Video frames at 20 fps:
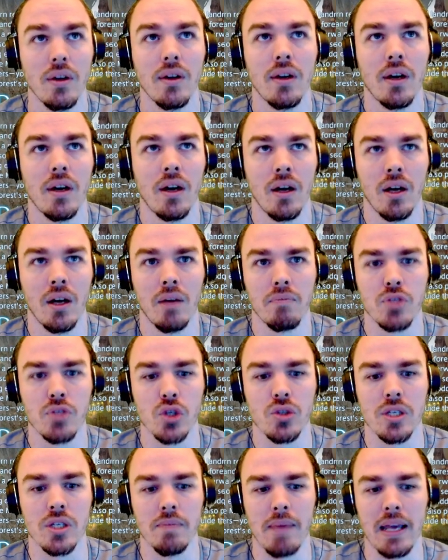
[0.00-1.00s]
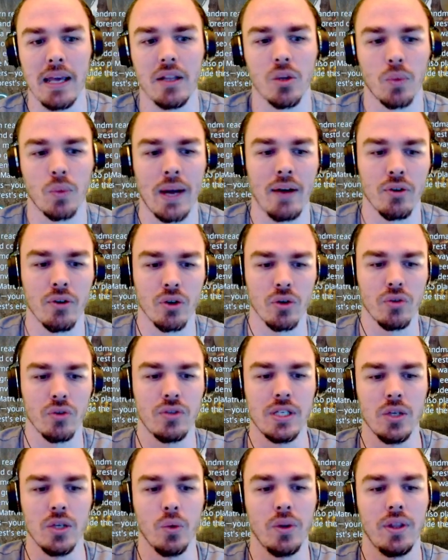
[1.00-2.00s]
So to make the round Earth
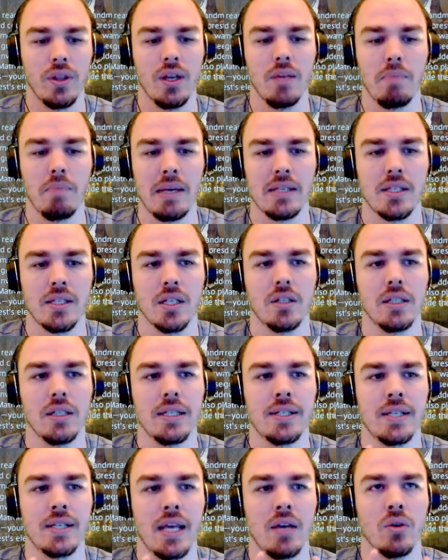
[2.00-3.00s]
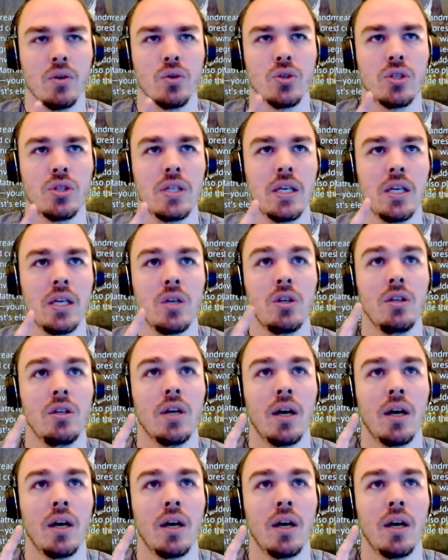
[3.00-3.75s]
deal with it, it basically scales the